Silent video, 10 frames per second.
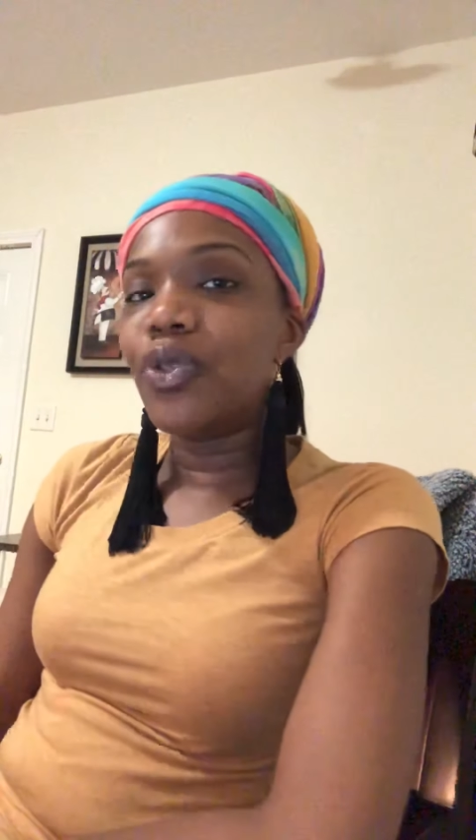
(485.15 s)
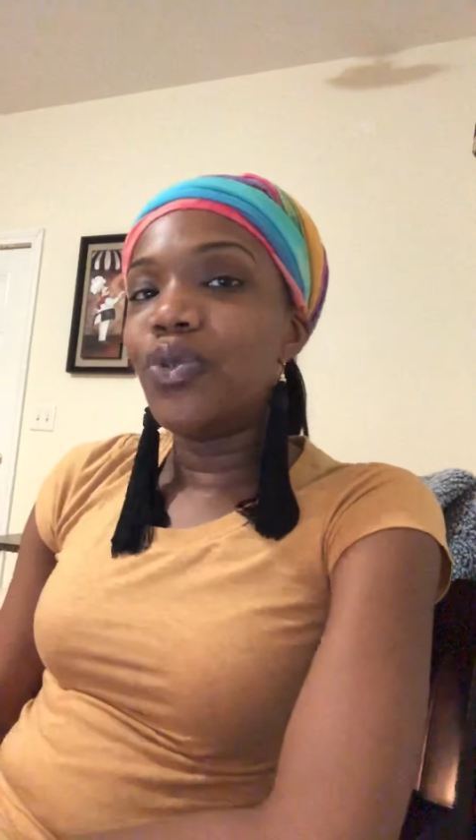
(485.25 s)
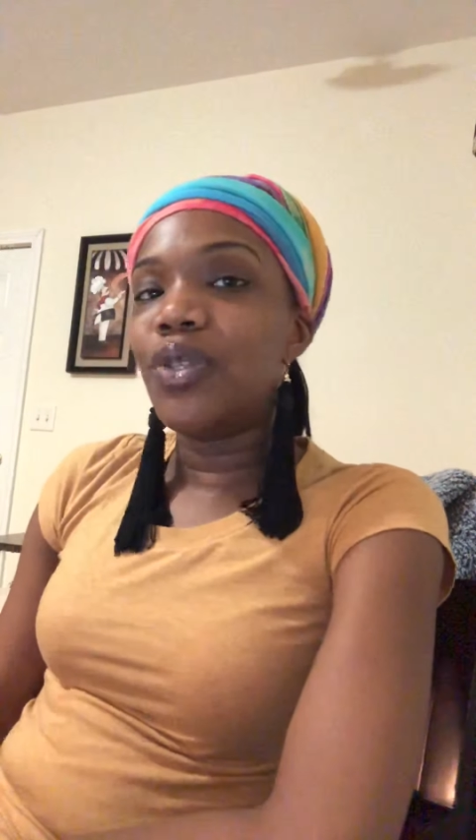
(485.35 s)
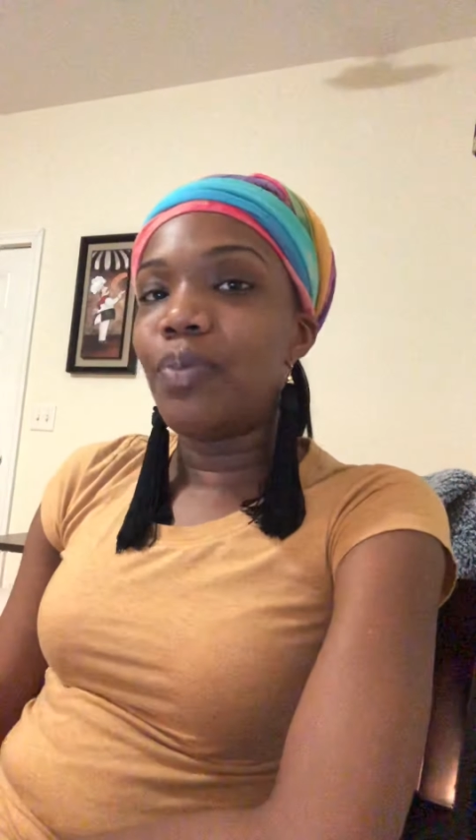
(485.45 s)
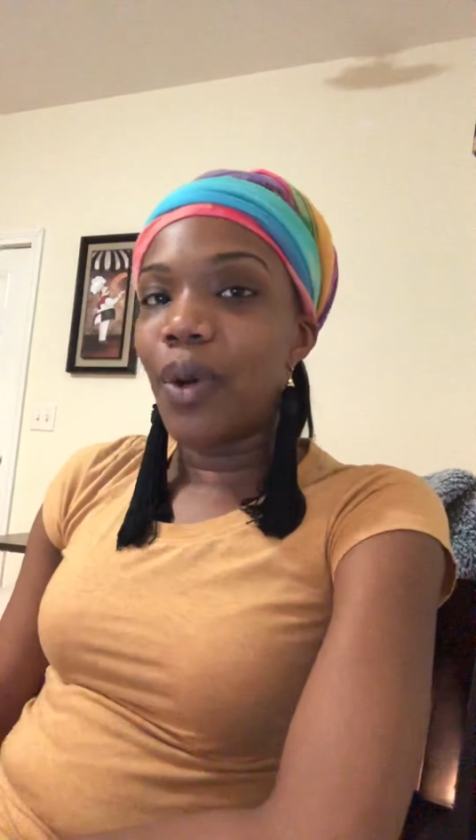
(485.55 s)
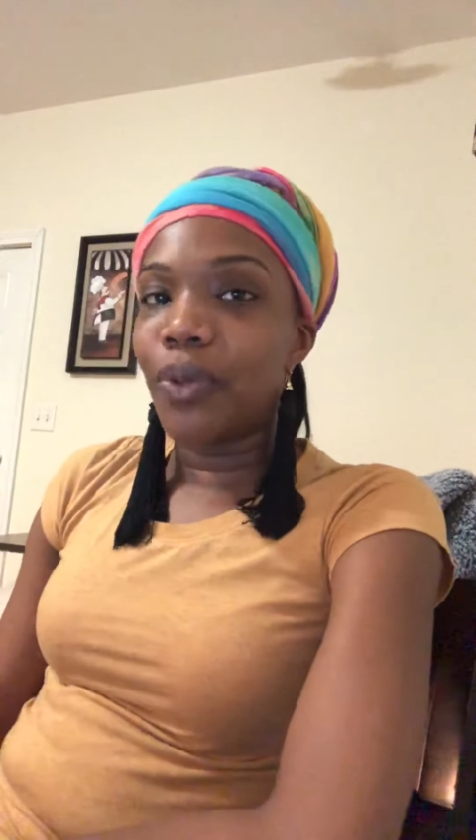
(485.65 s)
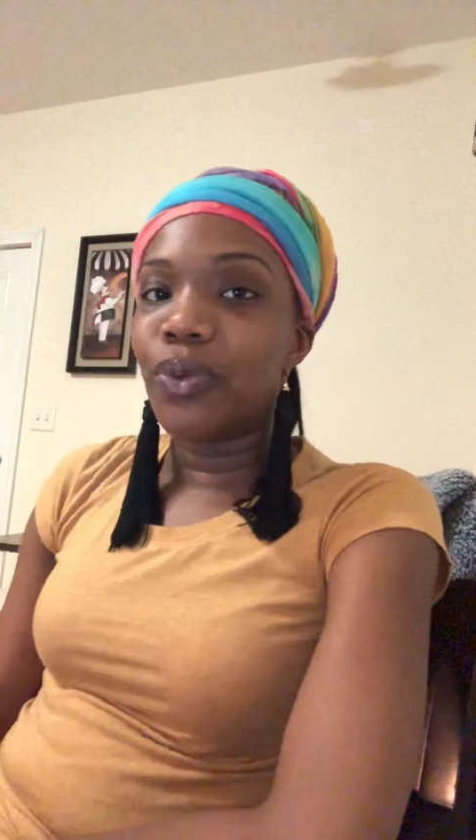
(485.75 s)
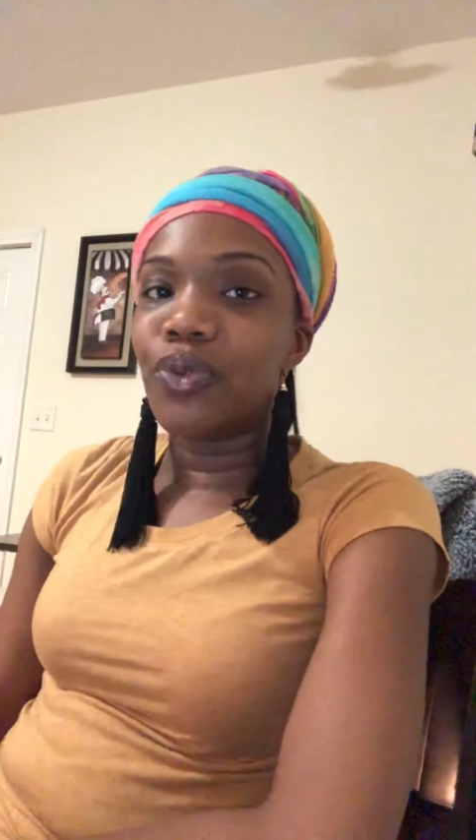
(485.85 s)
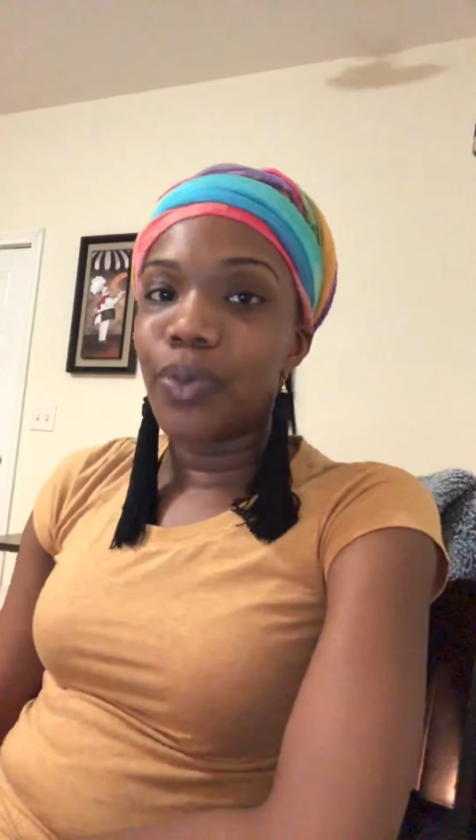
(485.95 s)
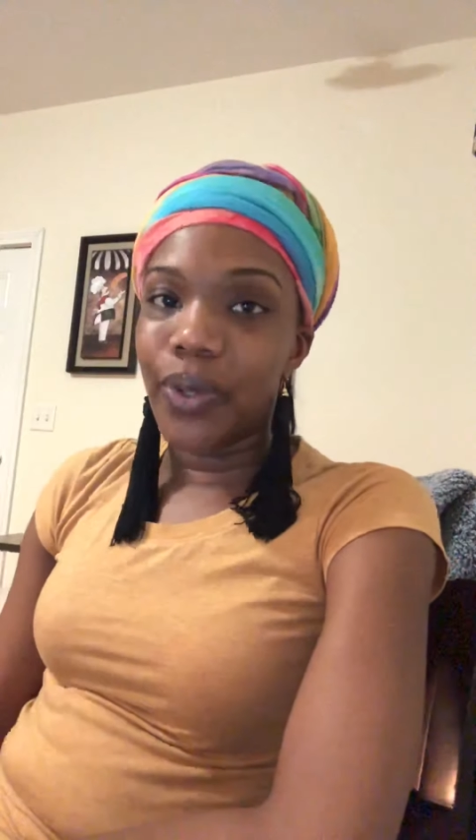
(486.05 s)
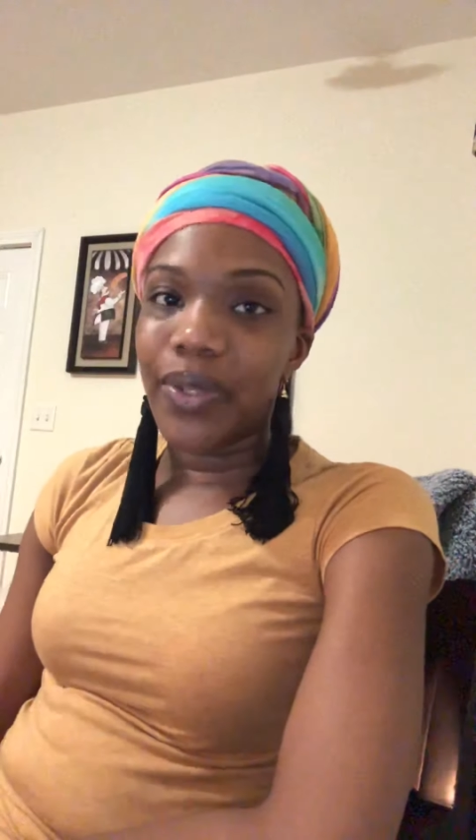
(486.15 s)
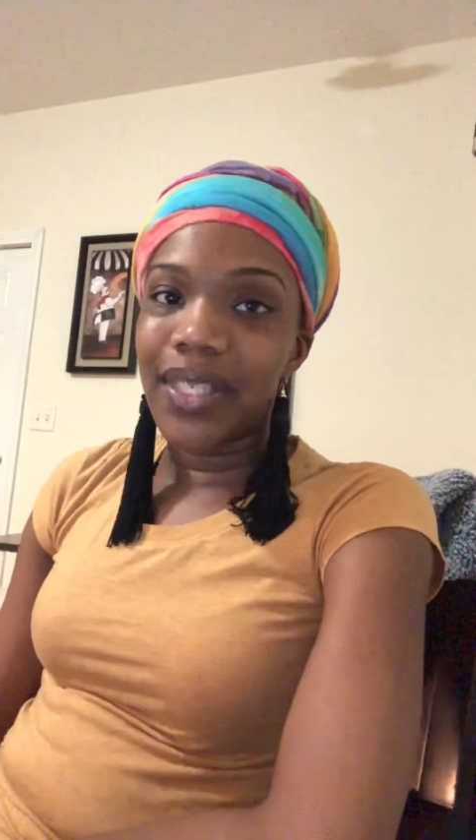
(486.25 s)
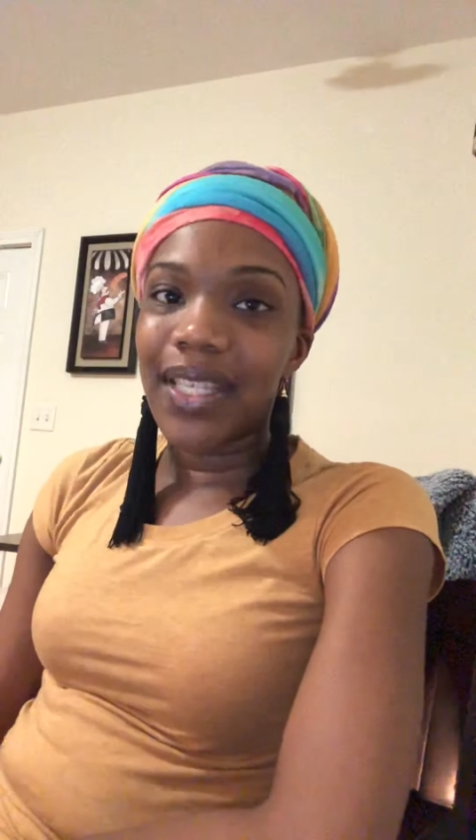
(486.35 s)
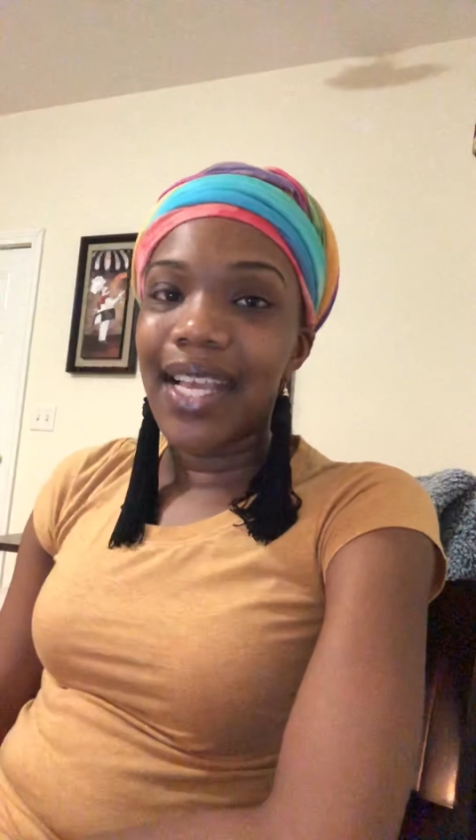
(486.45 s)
to spell those words.